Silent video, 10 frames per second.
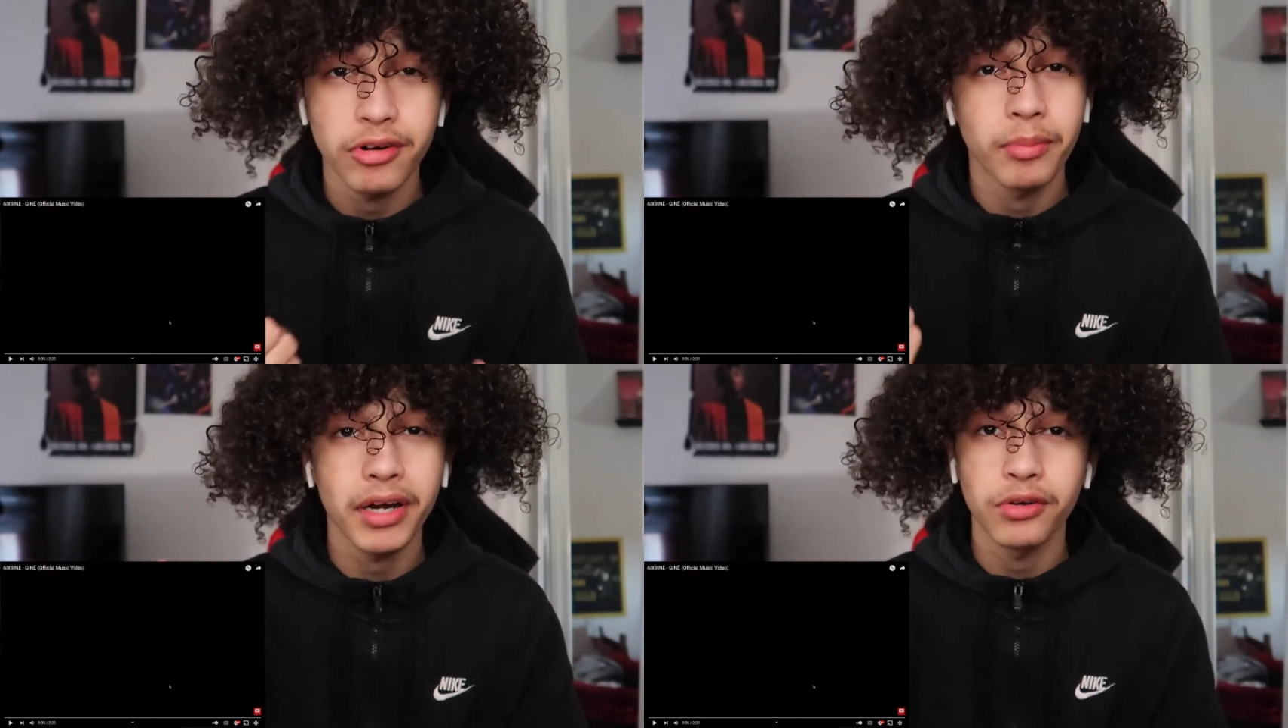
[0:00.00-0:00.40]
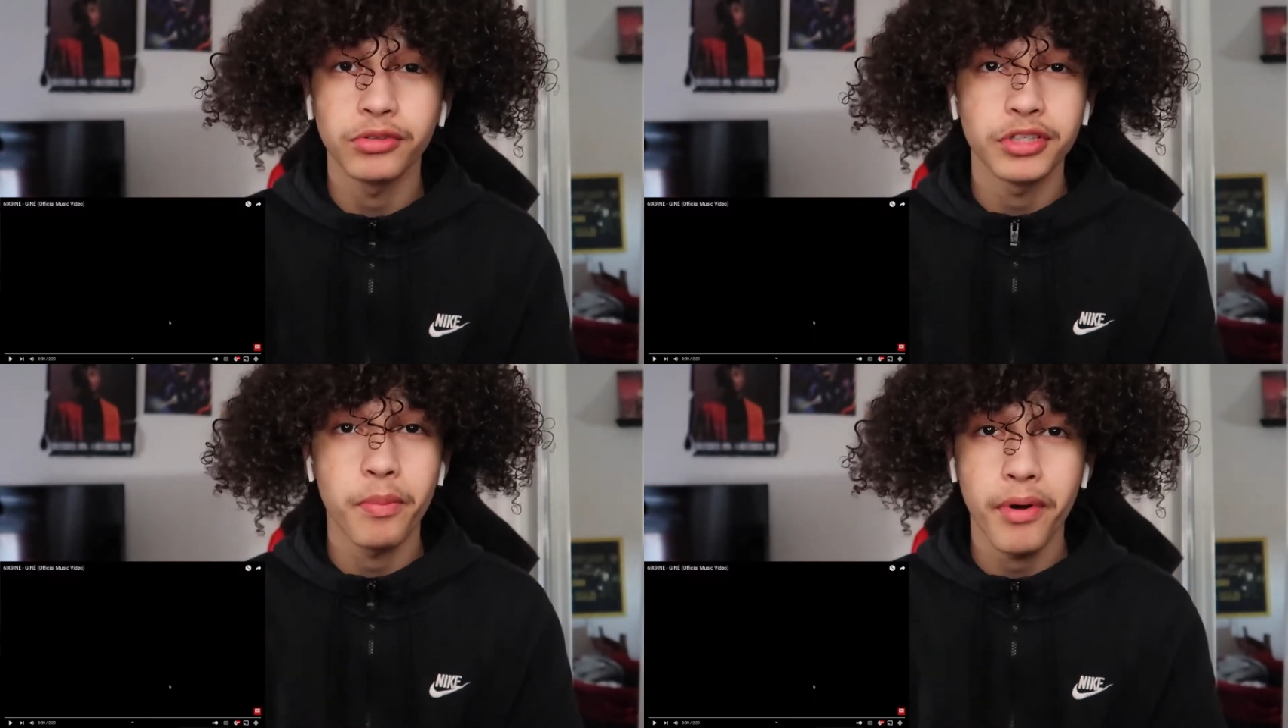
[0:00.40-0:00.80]
I'm about to
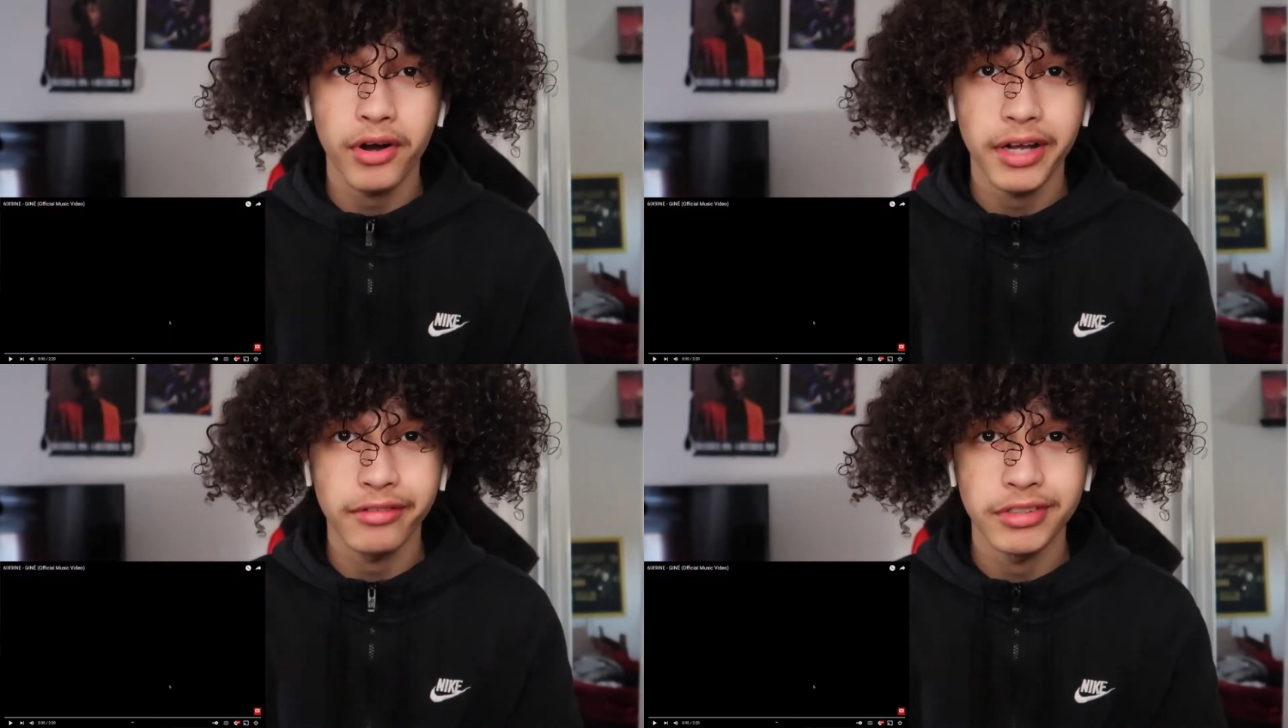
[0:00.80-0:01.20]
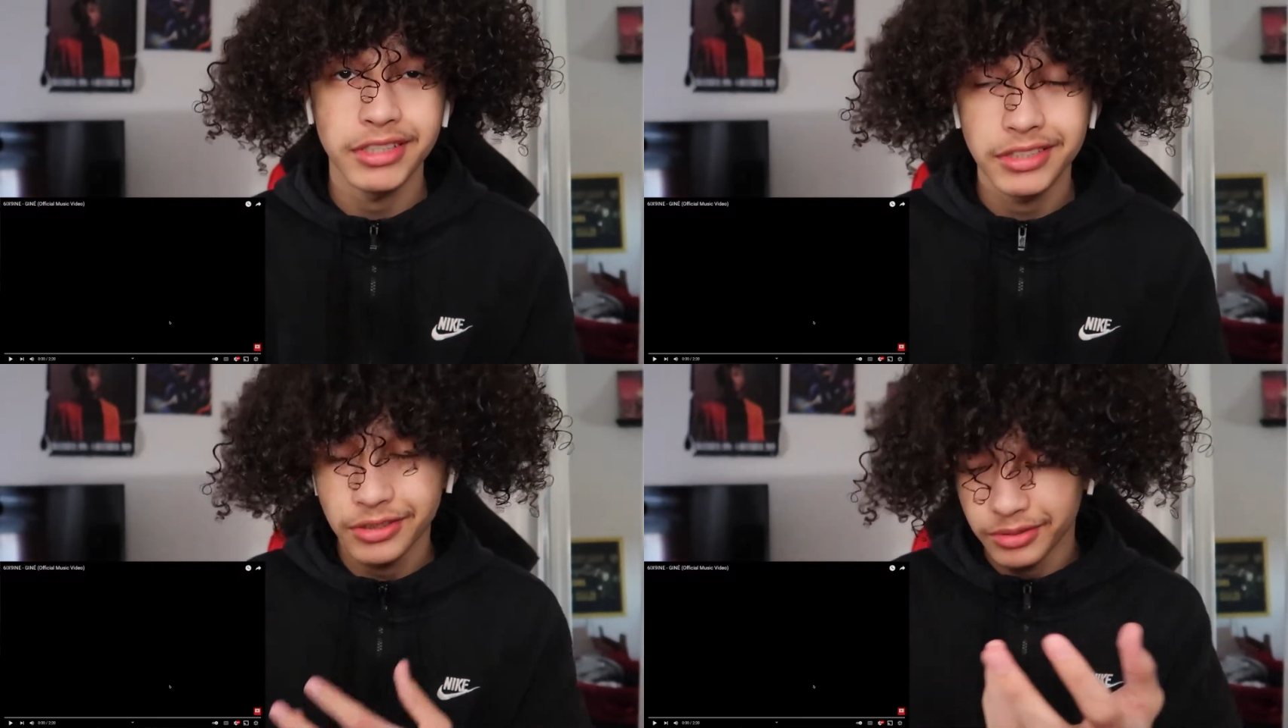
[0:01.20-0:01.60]
go to the park after
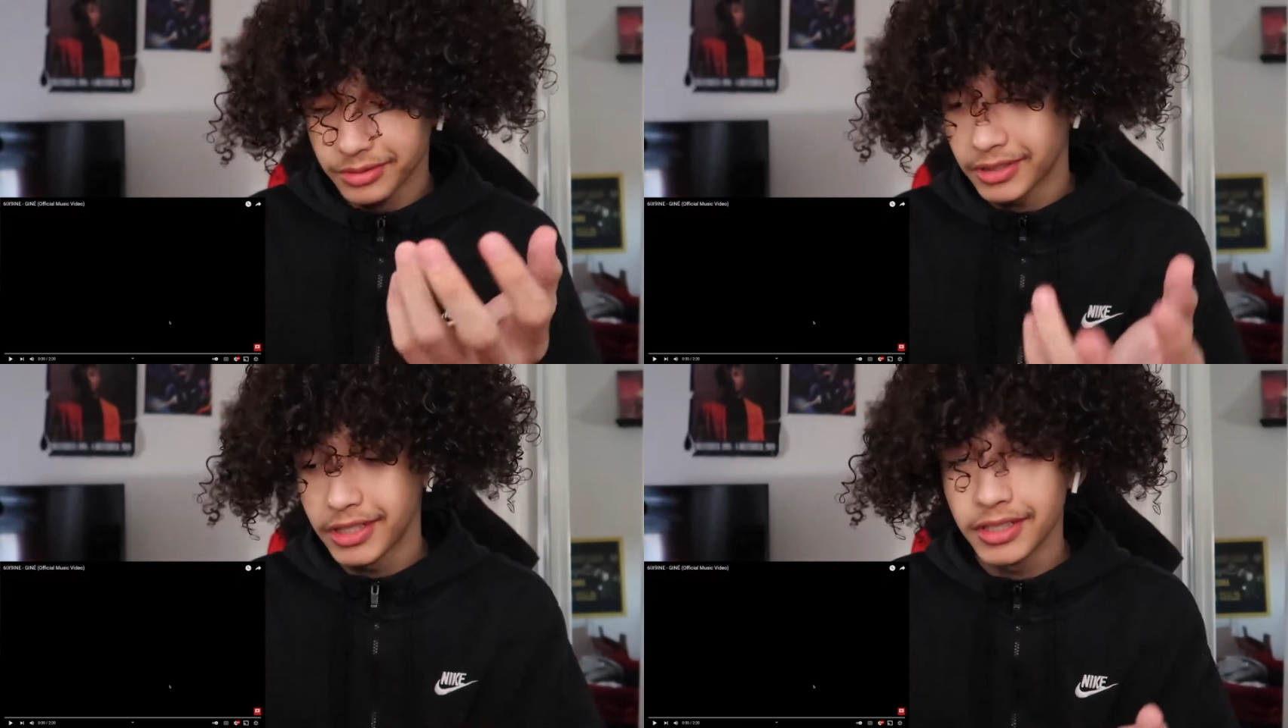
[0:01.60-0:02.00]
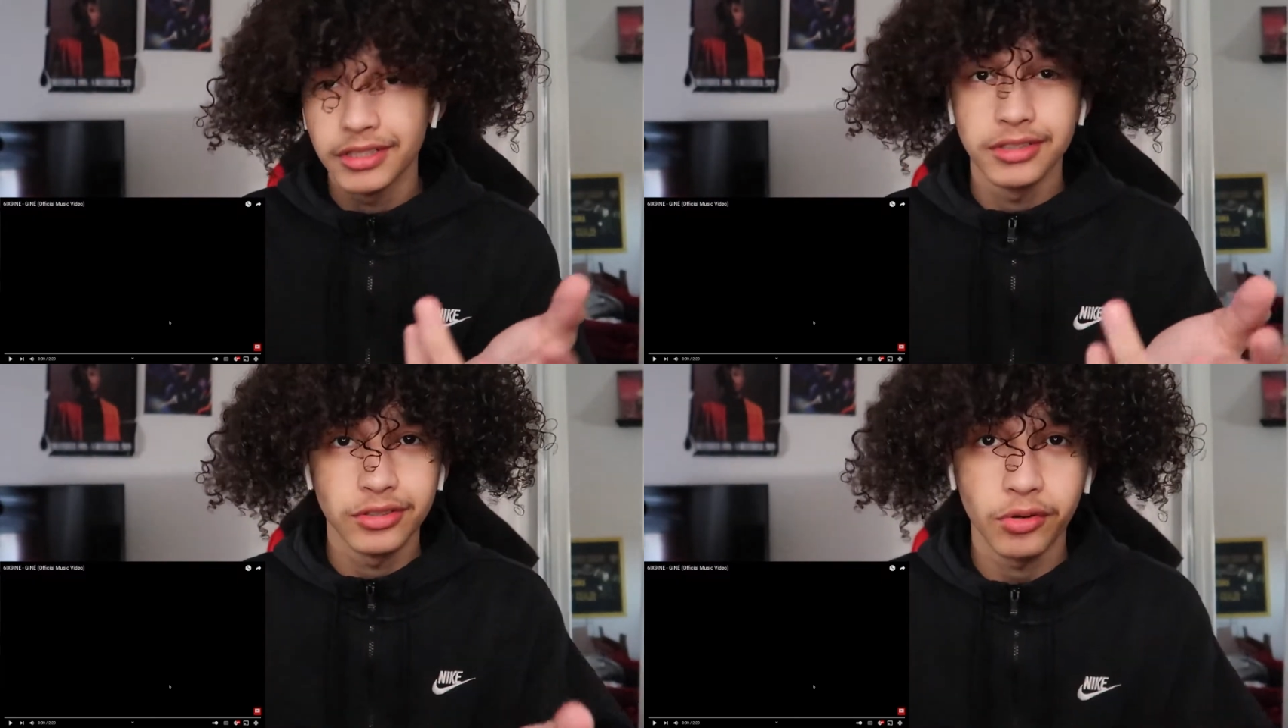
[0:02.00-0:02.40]
this, so
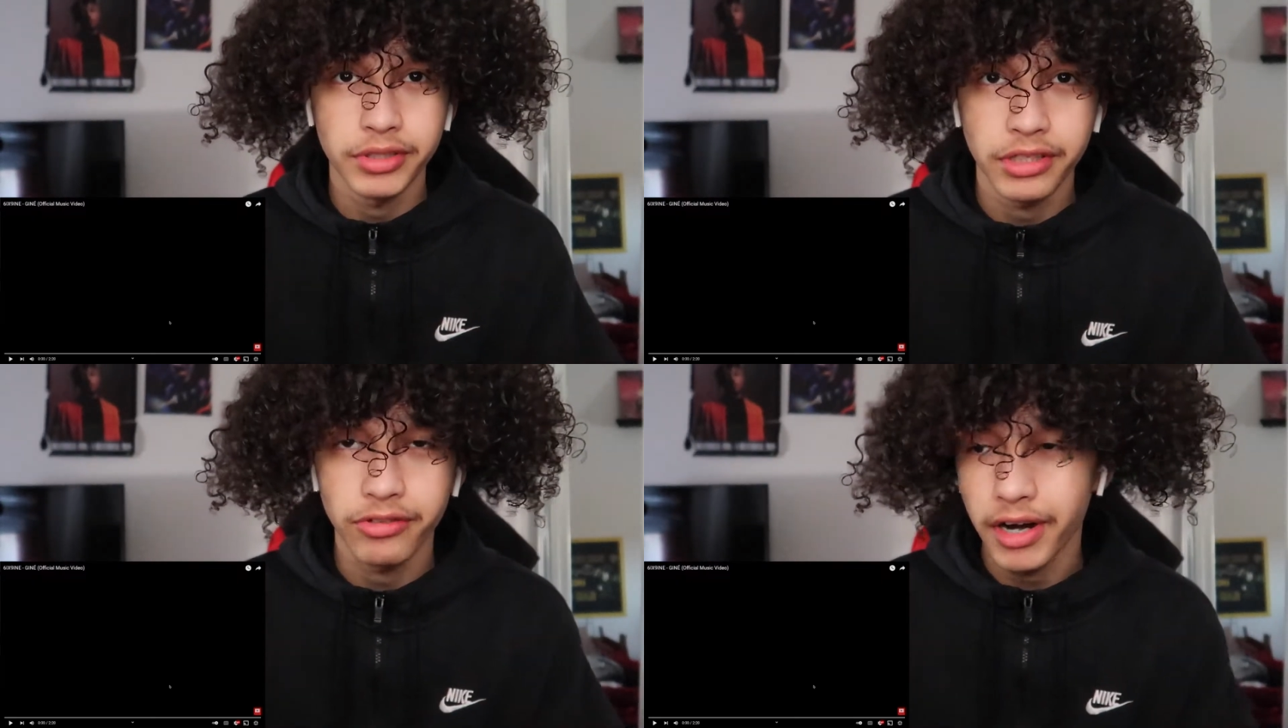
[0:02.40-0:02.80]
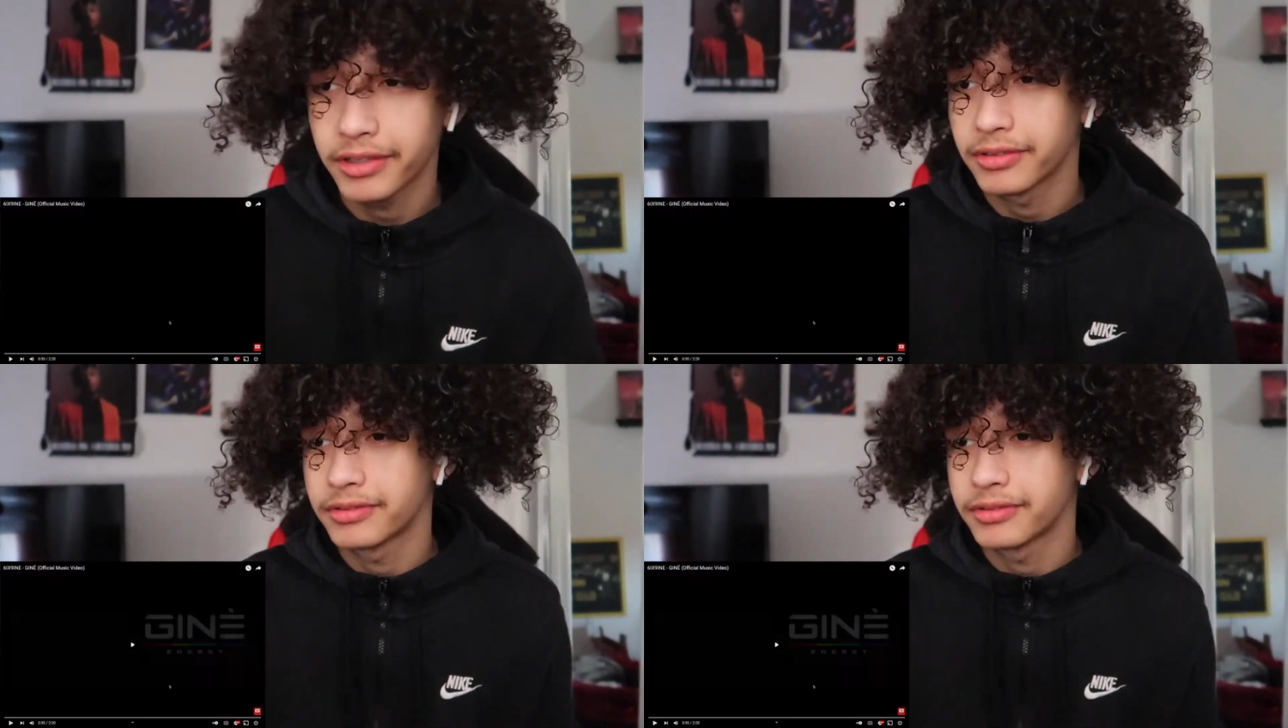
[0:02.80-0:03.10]
don't dig right.